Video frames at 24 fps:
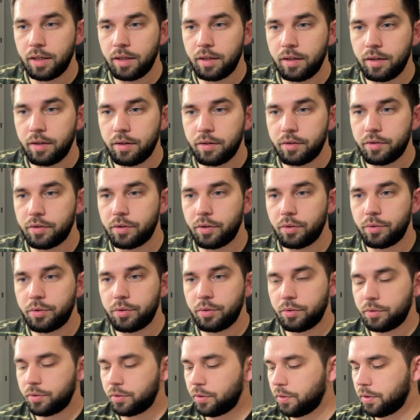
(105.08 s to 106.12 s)

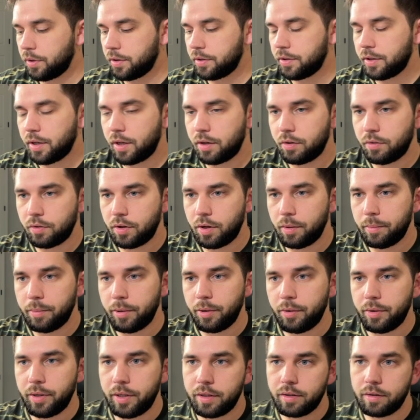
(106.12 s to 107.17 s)
Socials horizontal
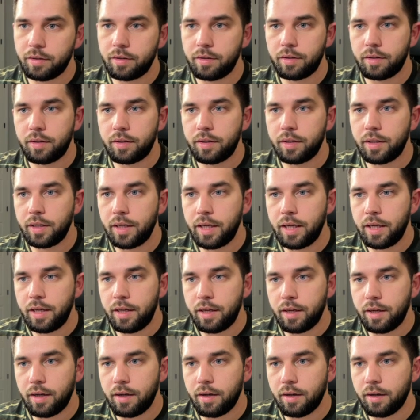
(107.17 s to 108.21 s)
component,
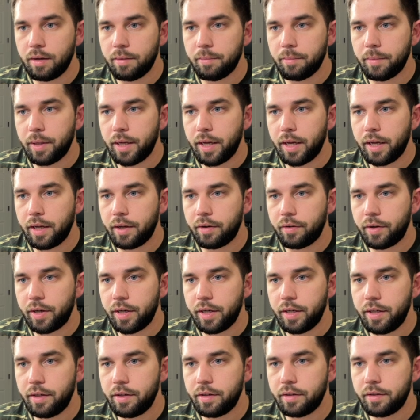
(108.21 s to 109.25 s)
and right
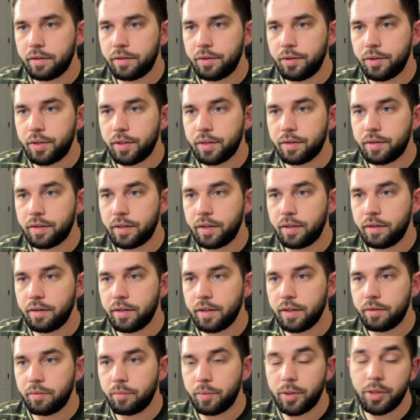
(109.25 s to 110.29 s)
here you can see
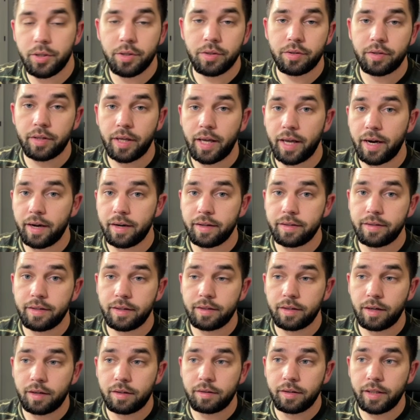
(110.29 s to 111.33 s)
that we just added a
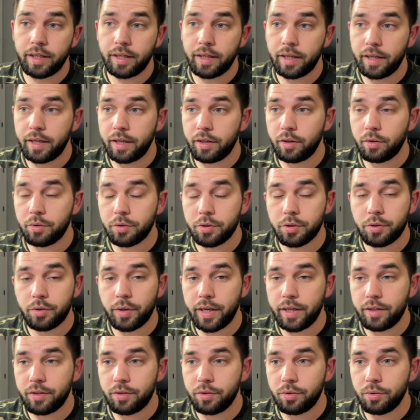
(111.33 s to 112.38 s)
TikTok link, and it goes
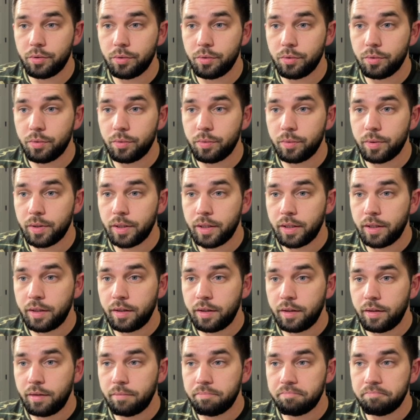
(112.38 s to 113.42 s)
straight to,
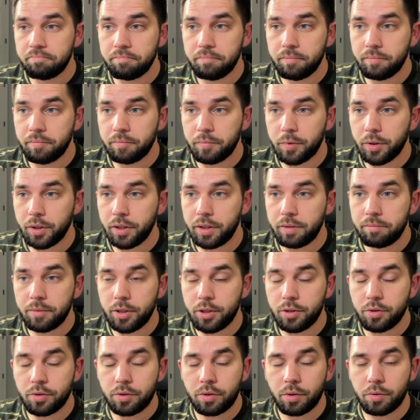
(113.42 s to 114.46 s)
it
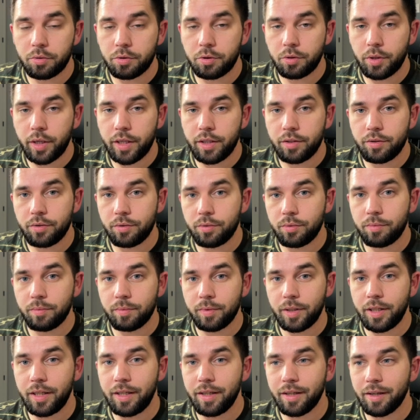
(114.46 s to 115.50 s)
just goes straight to
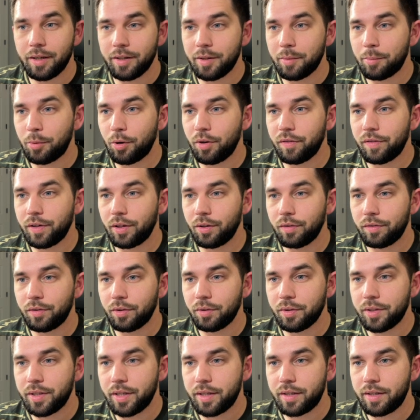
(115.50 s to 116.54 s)
the profile over
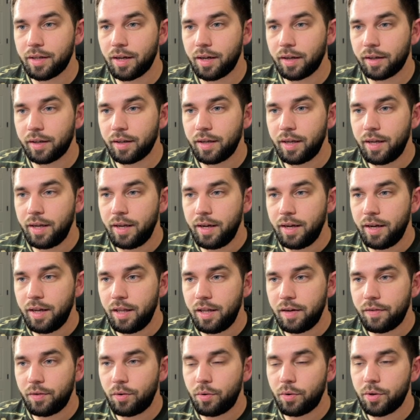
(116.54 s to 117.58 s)
on TikTok. And
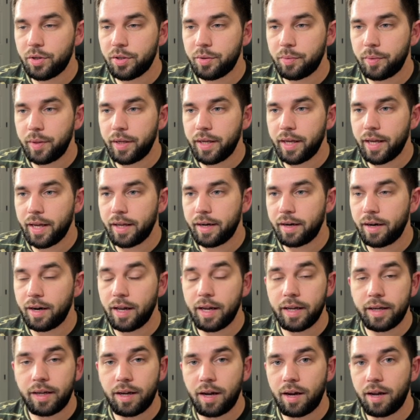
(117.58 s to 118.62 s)
then of course we had an
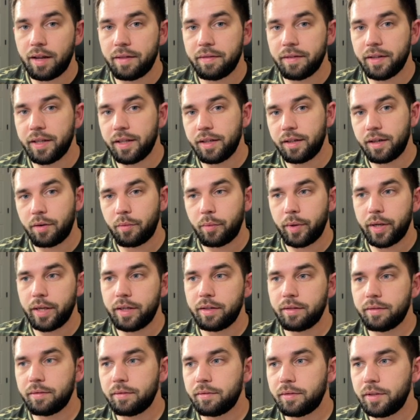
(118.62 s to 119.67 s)
icon that I went
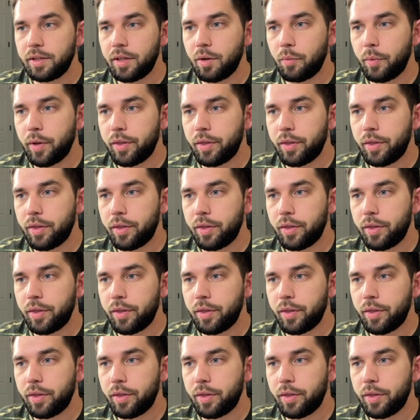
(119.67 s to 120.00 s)
and went through